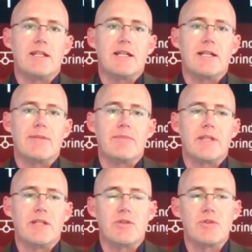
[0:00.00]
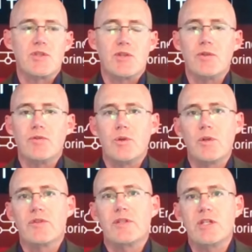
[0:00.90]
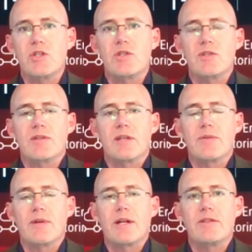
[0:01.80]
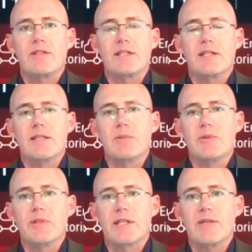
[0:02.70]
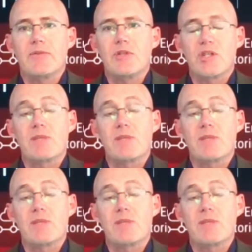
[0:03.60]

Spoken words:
to solve all of the issues around in-building coverage,